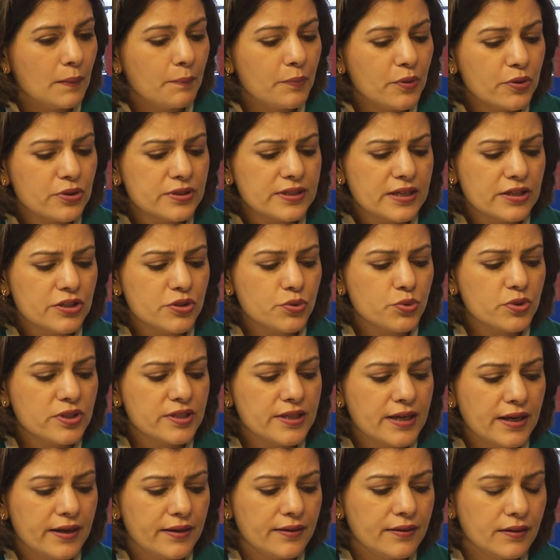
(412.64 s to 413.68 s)
Because as you
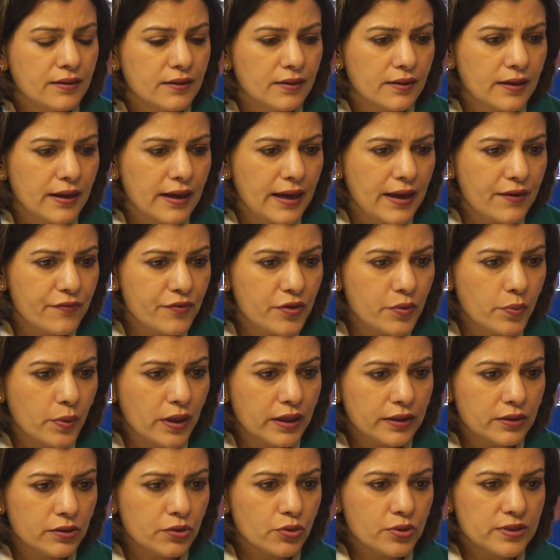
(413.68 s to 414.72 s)
said,
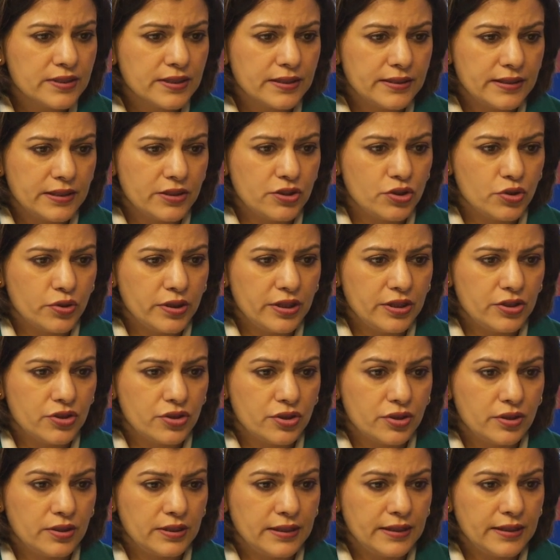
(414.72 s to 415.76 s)
everyone looks at
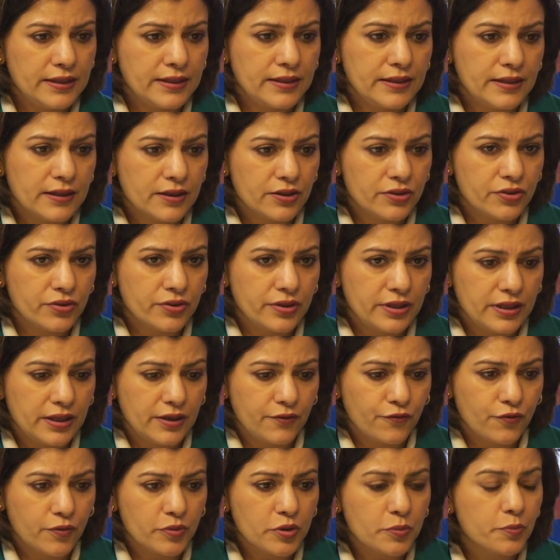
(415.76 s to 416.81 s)
education in India today
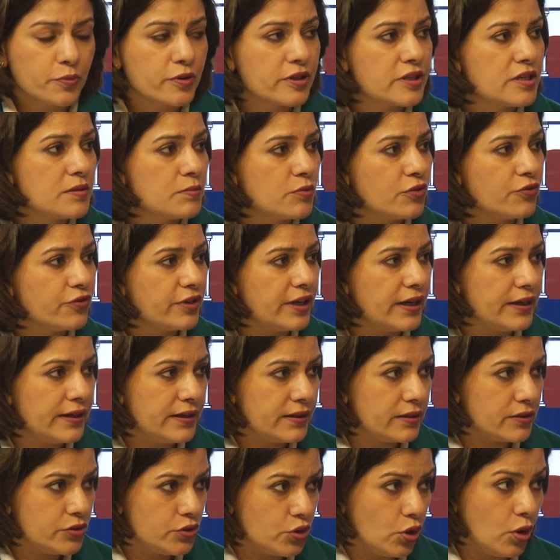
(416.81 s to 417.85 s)
from the prism of
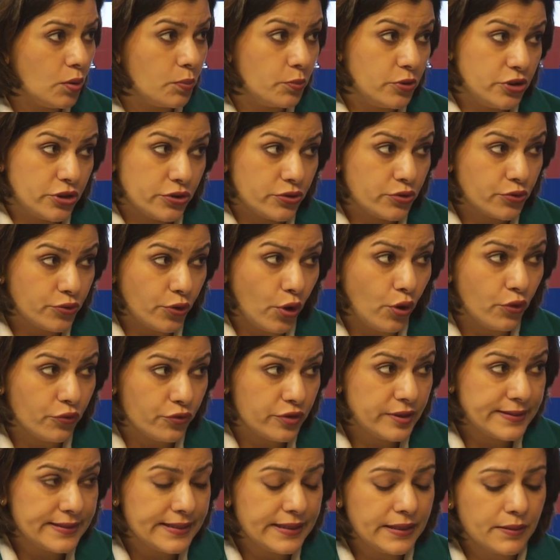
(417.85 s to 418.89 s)
getting a job, which is
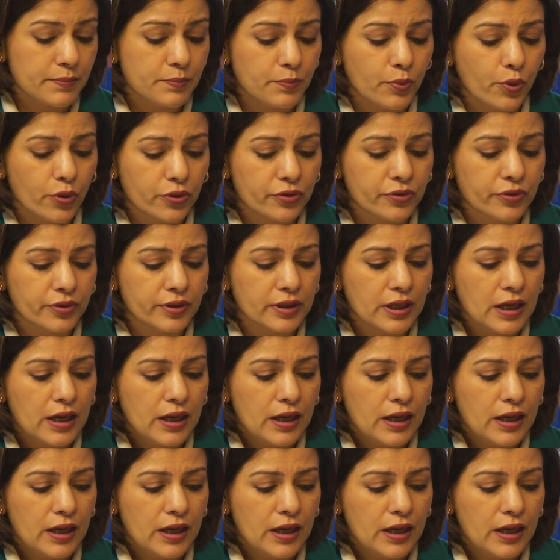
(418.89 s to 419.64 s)
obviously important.